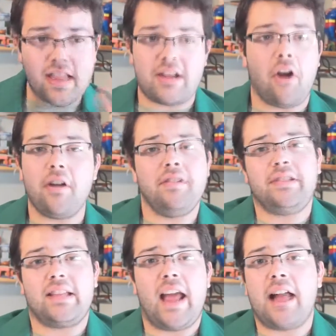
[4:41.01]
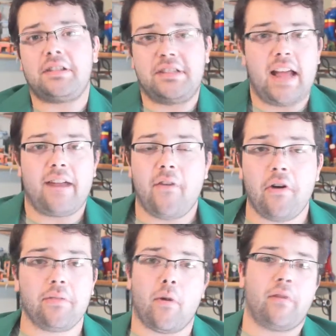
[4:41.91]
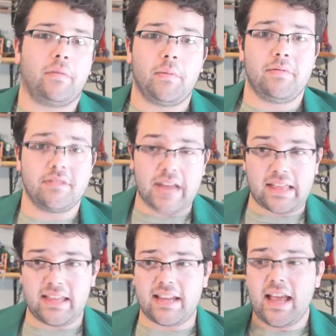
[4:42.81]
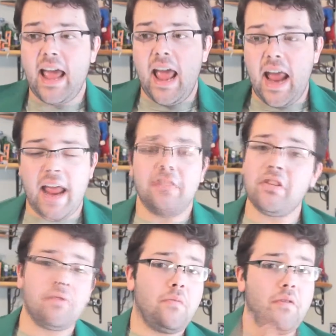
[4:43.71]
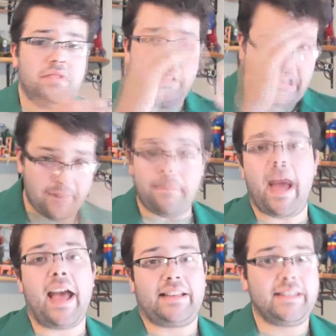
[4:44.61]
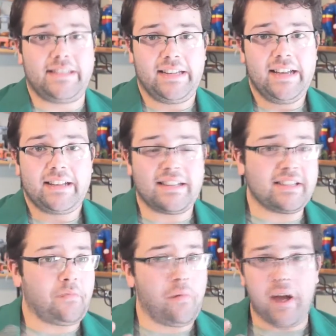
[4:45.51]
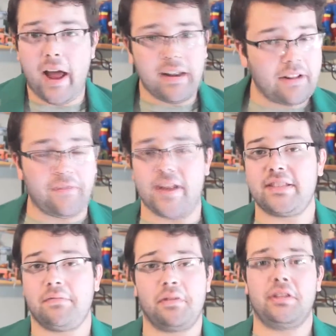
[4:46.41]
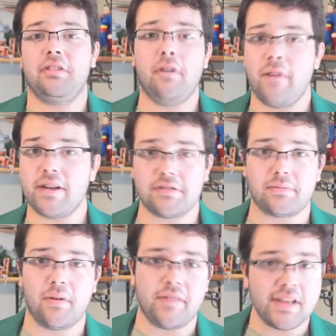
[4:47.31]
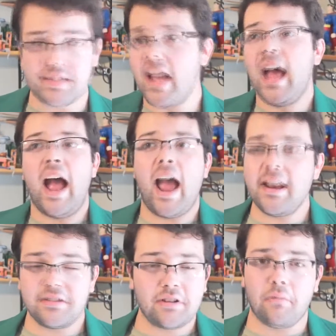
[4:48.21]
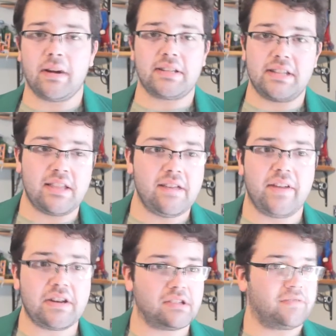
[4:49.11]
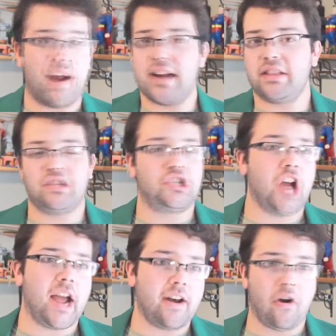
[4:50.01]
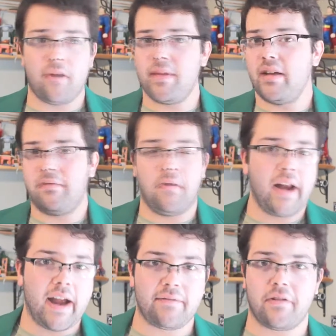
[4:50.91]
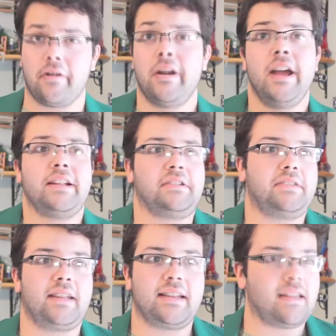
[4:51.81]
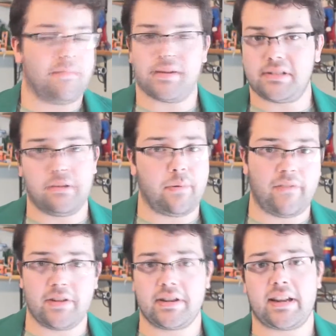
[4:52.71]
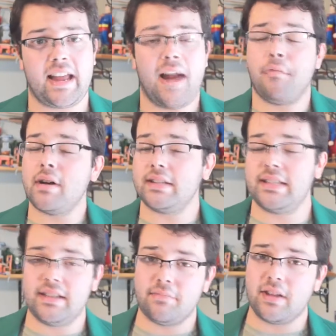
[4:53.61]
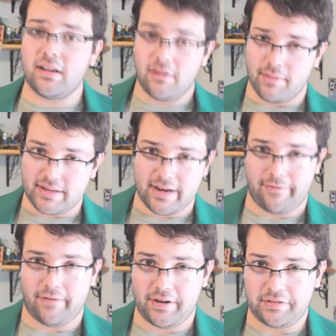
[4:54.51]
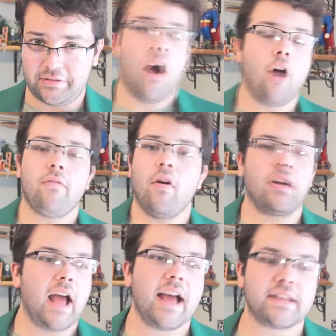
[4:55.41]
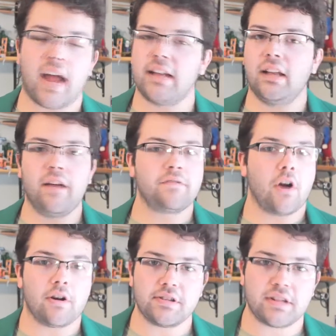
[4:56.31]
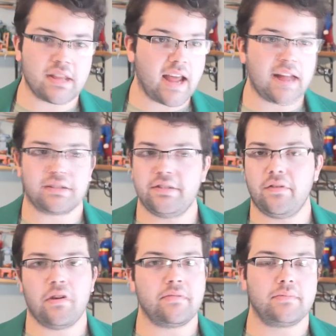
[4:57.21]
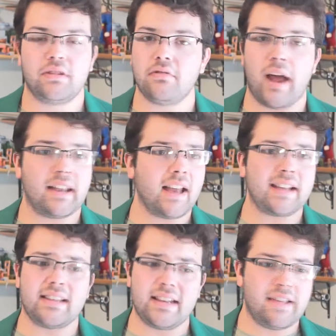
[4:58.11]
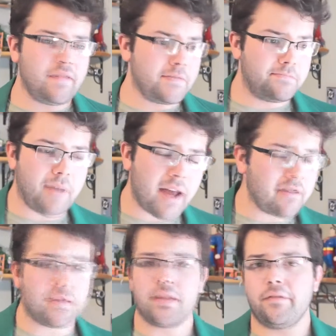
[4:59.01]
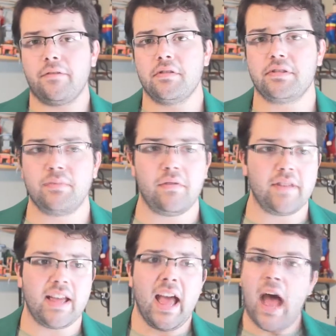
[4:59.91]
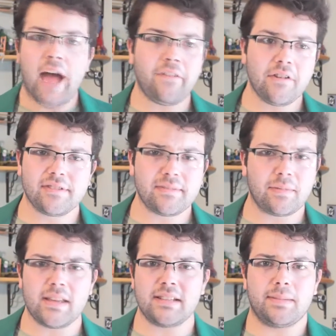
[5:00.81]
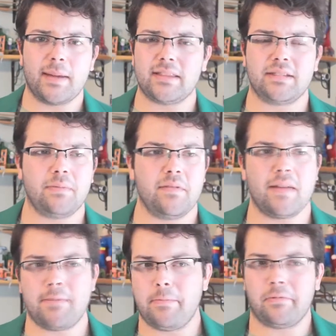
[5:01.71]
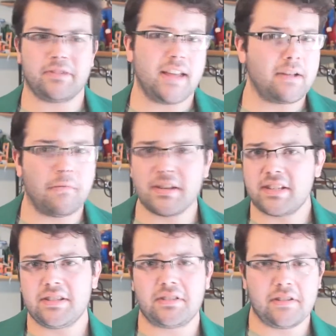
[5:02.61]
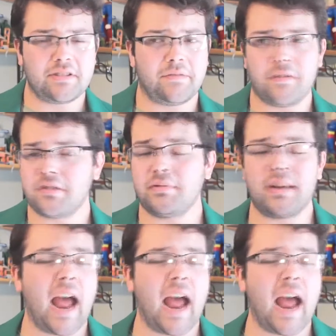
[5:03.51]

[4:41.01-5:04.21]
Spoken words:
Guardians of the Galaxy, out of all the Marvel movies, I think, end their movies the best. Because, let's face it, with the new Avengers movies, I just don't want to see the Avengers fighting this giant army of whatever just to get to the big supervillain again. I want to see something a little bit different. Overall, guys, I love Guardians of the Galaxy Volume 2. I liked it even better than the first movie. I've heard some things about this movie that people were saying it wasn't as good as the first one.